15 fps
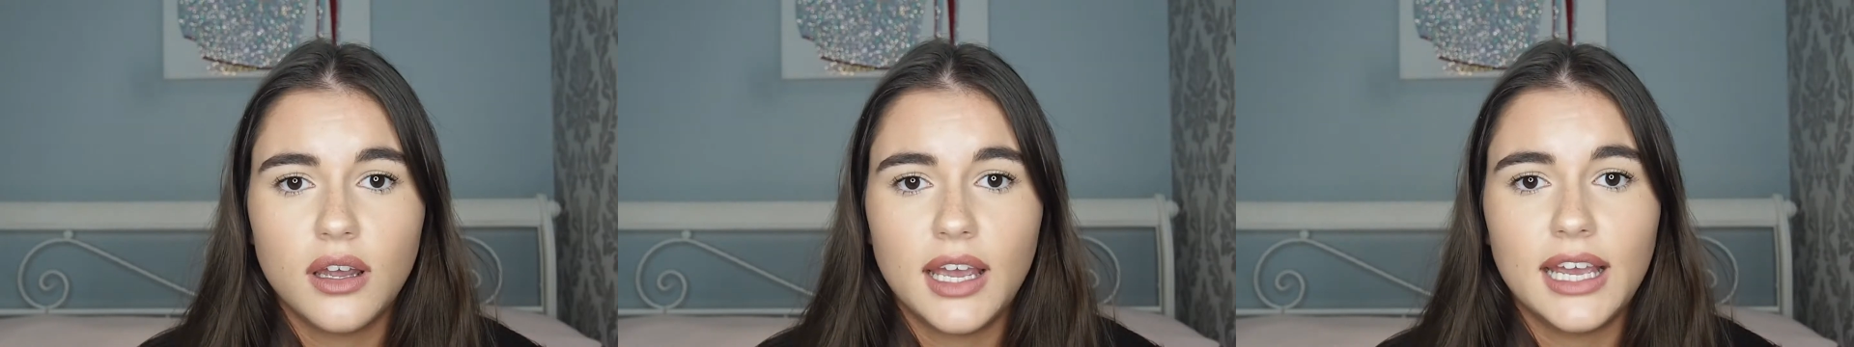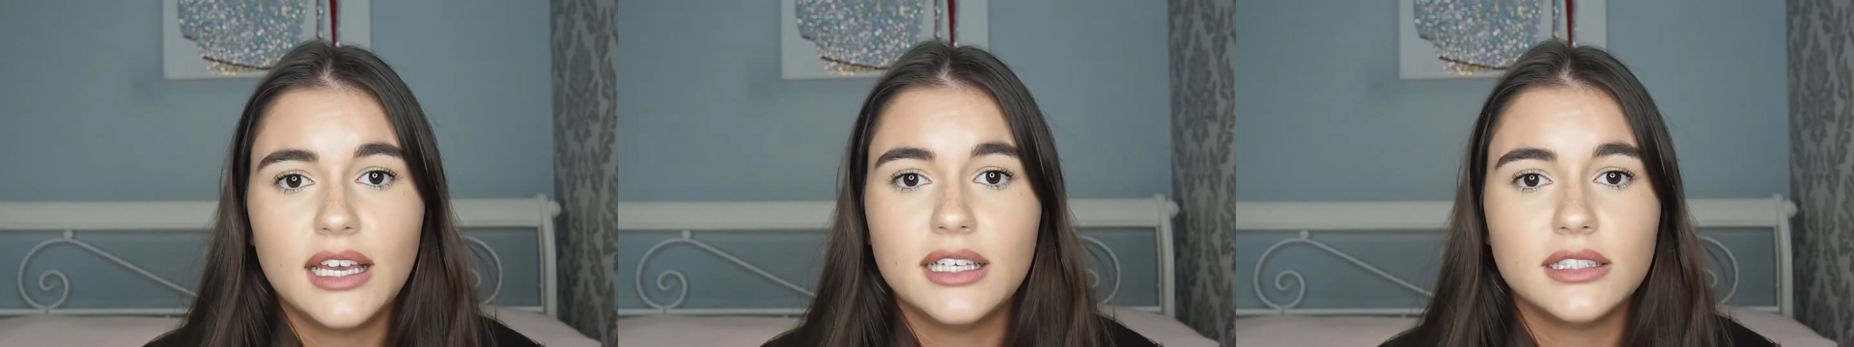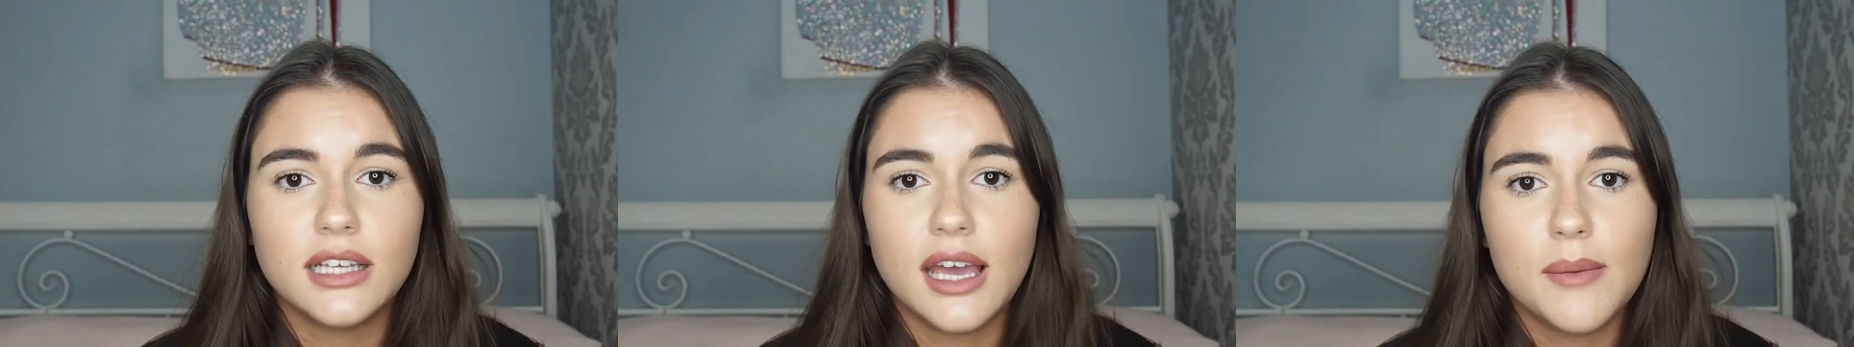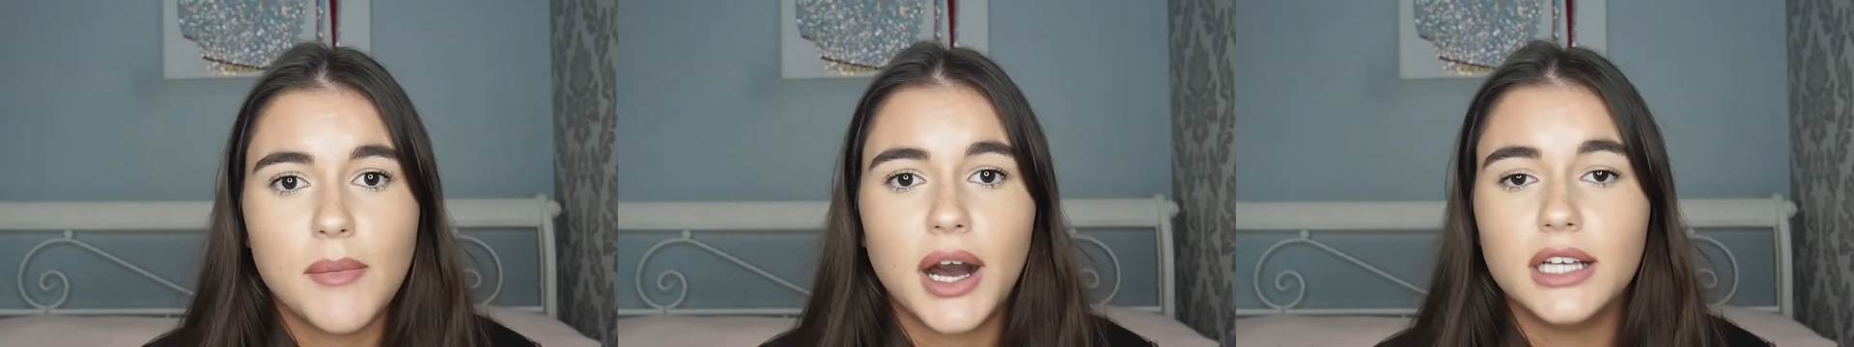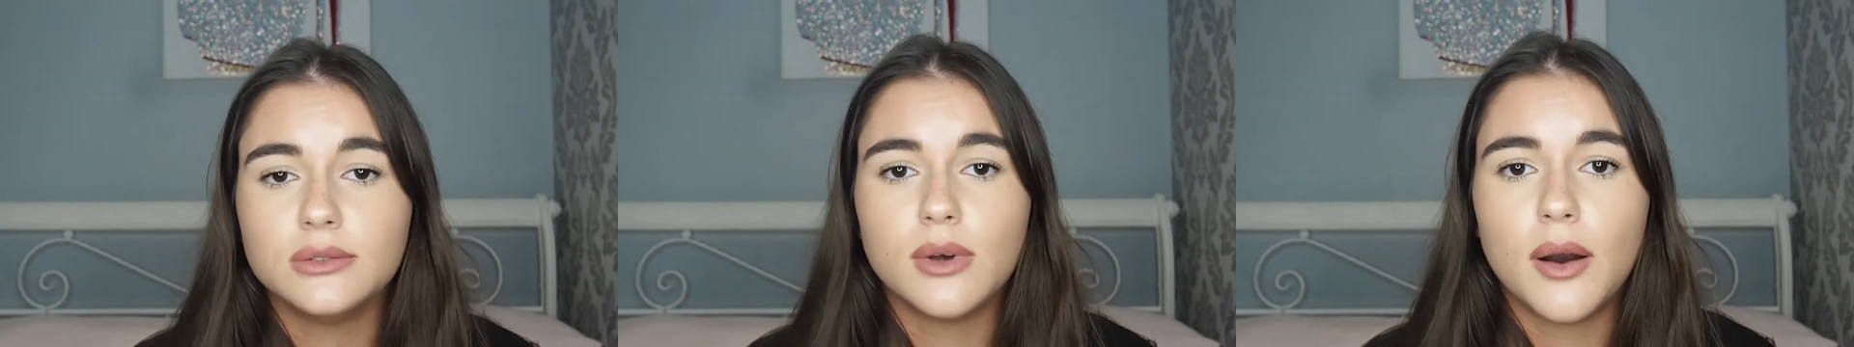it
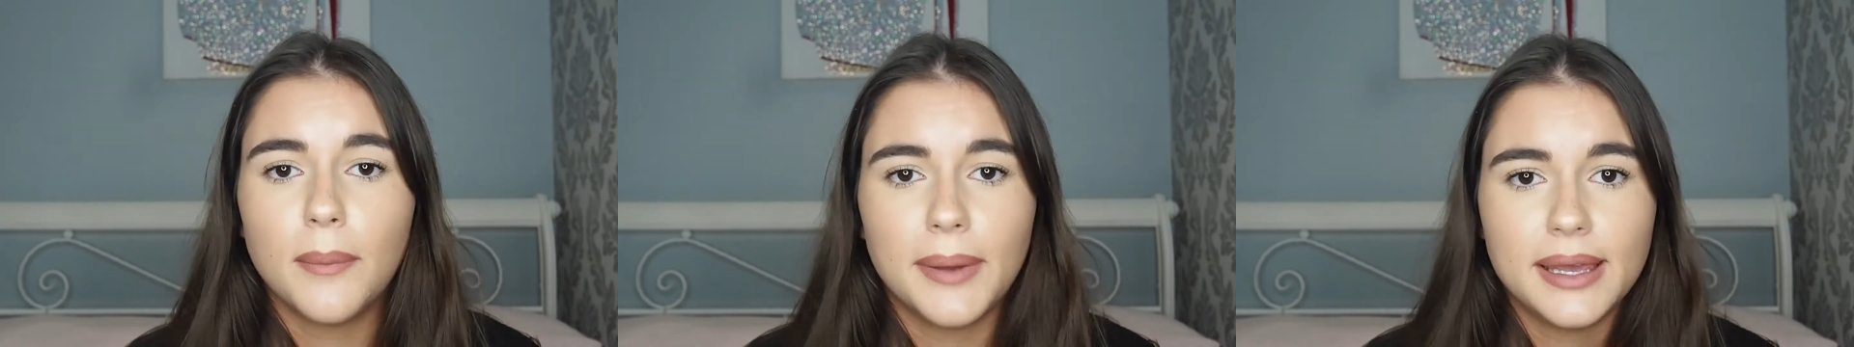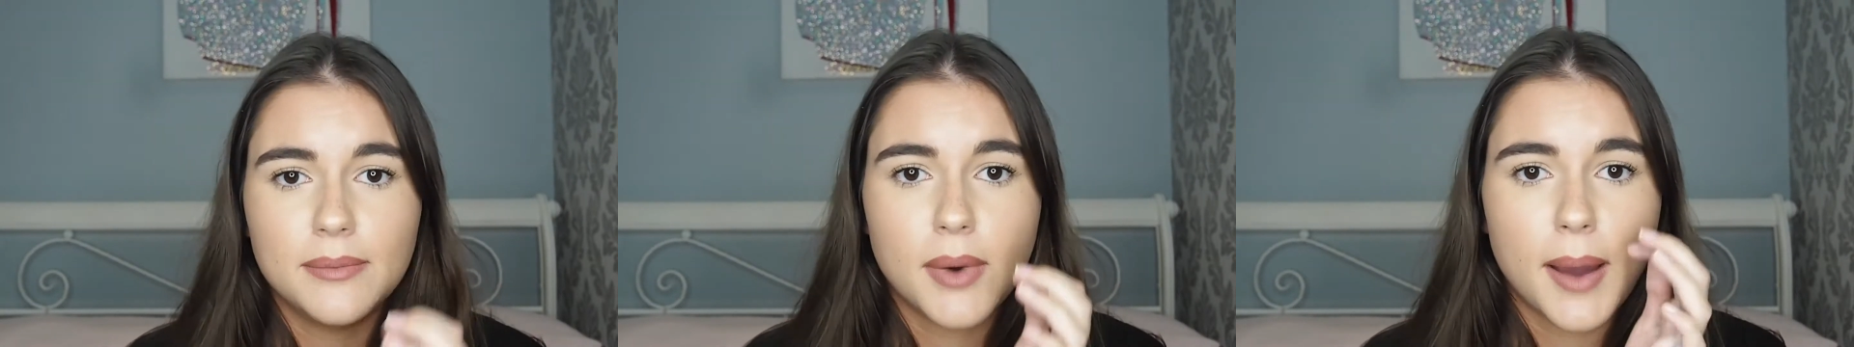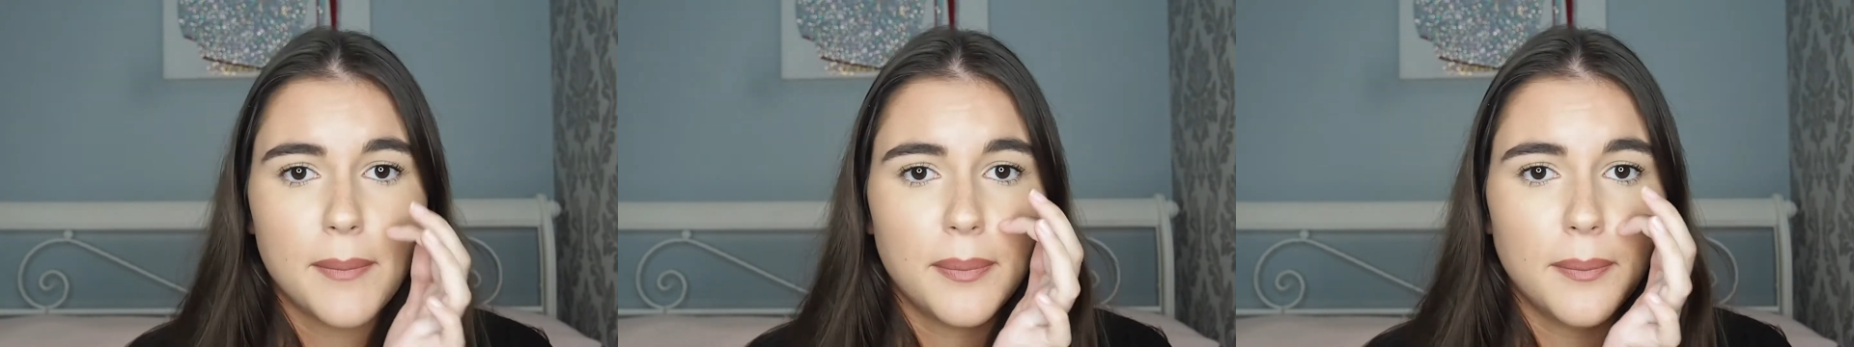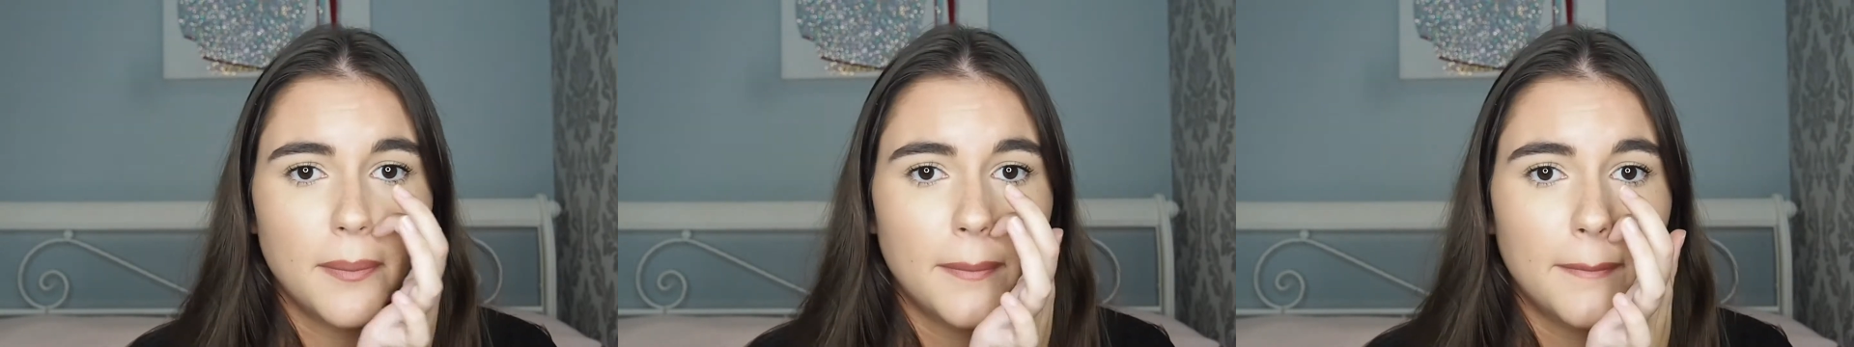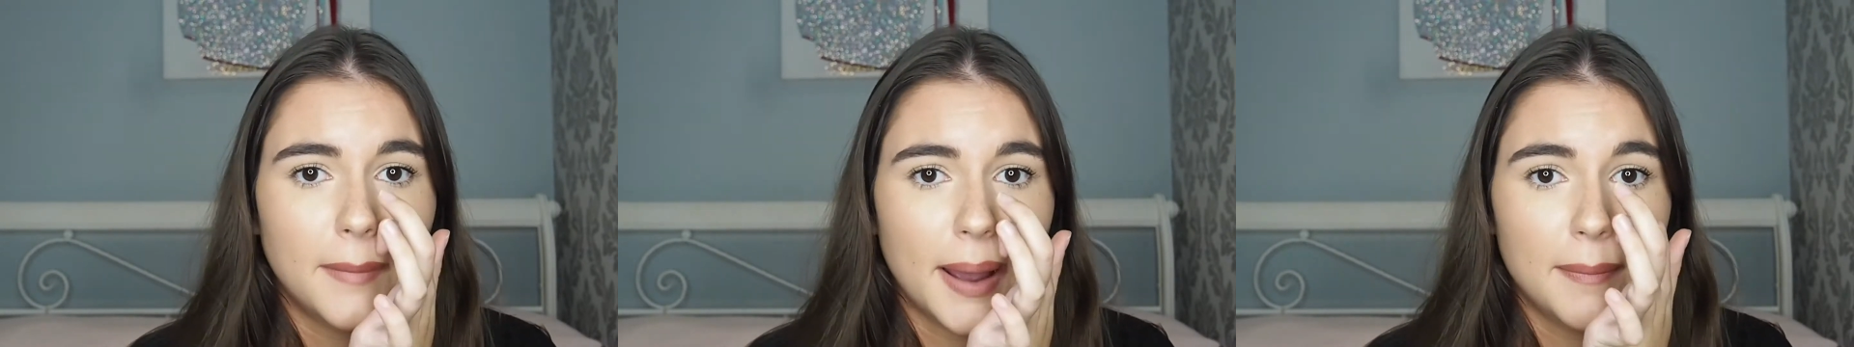might as well be my
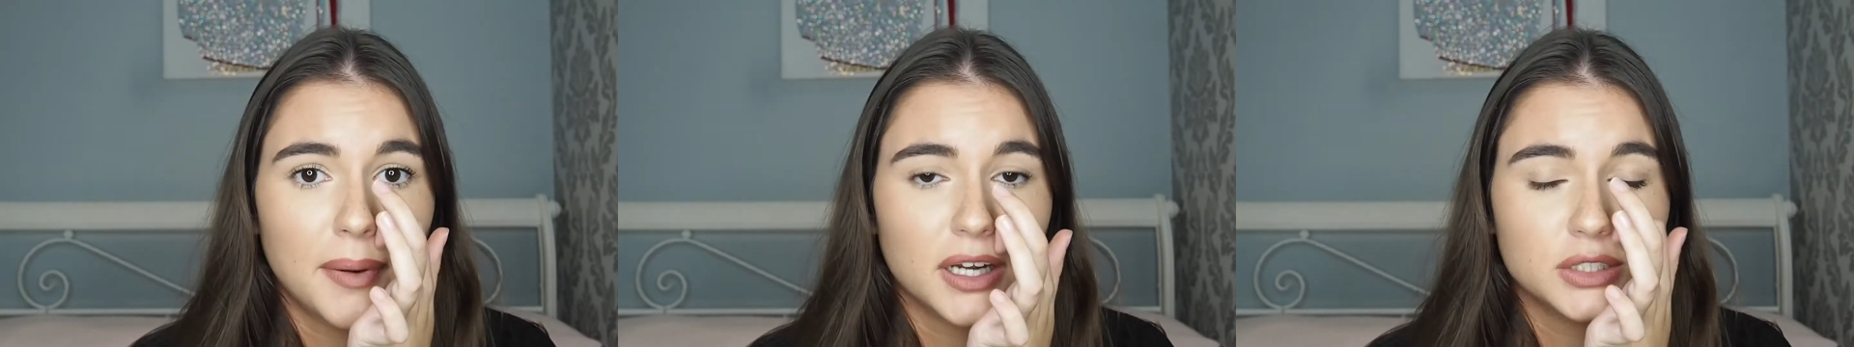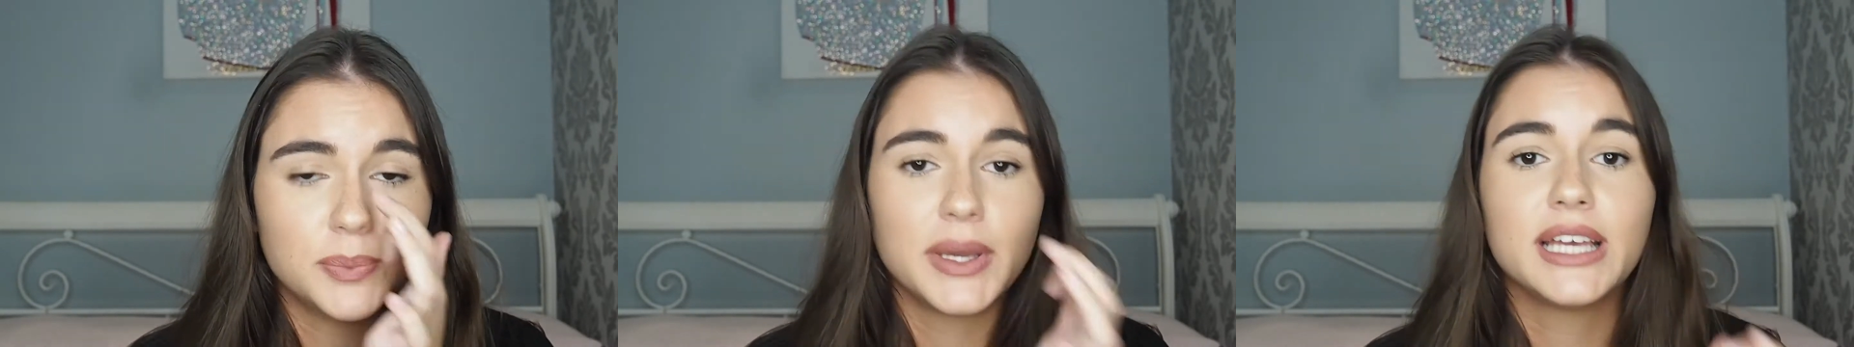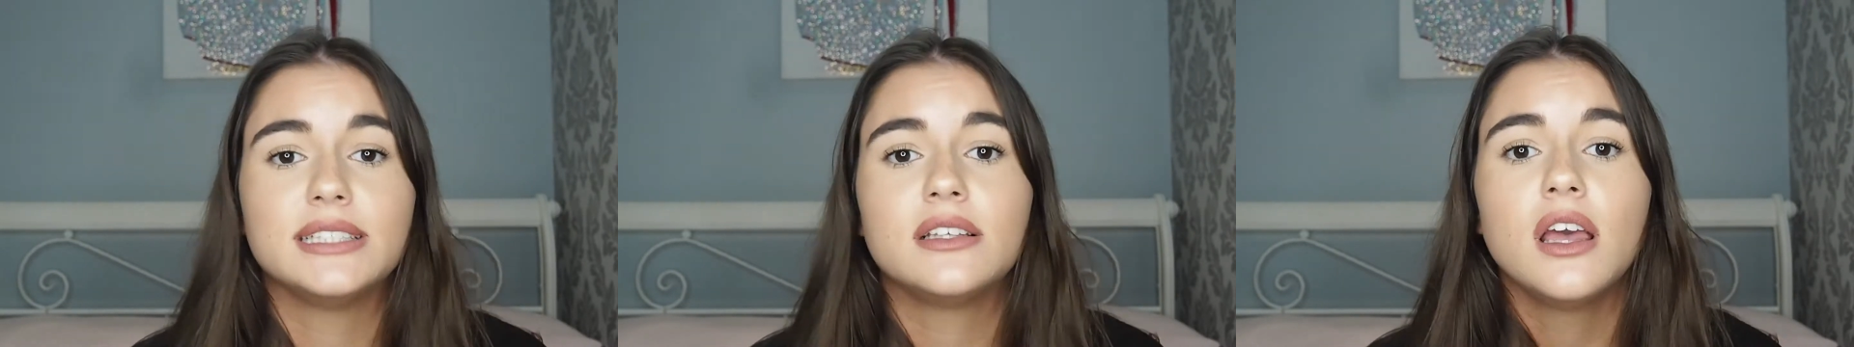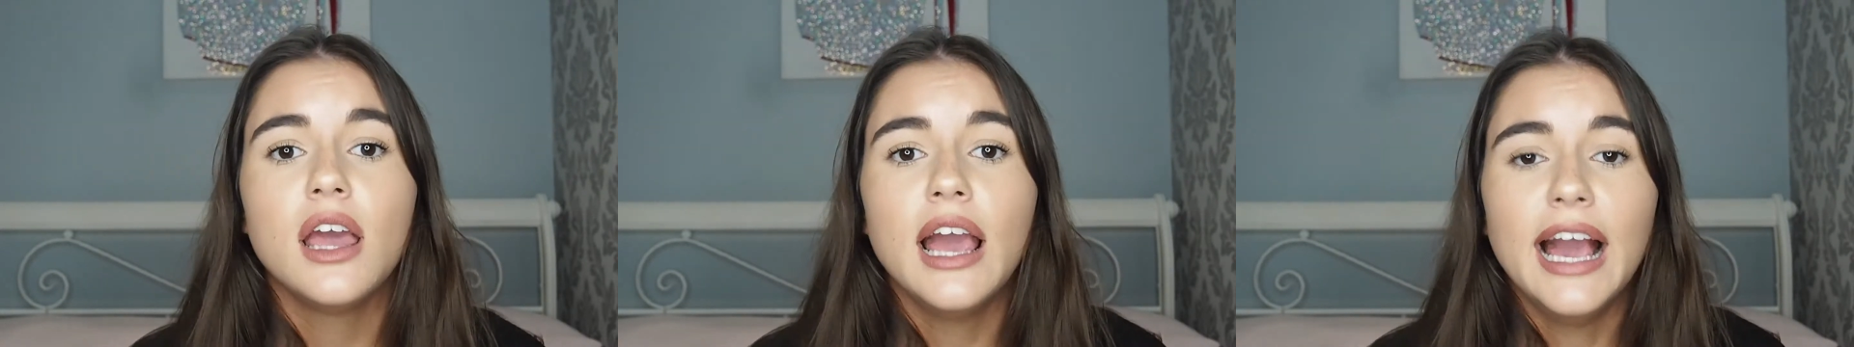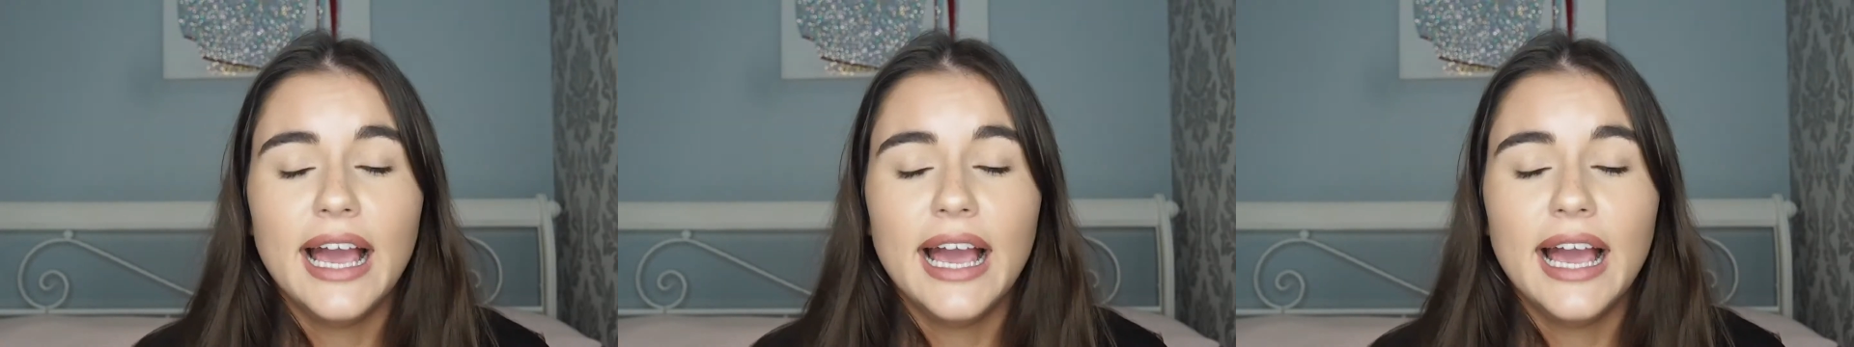brush, because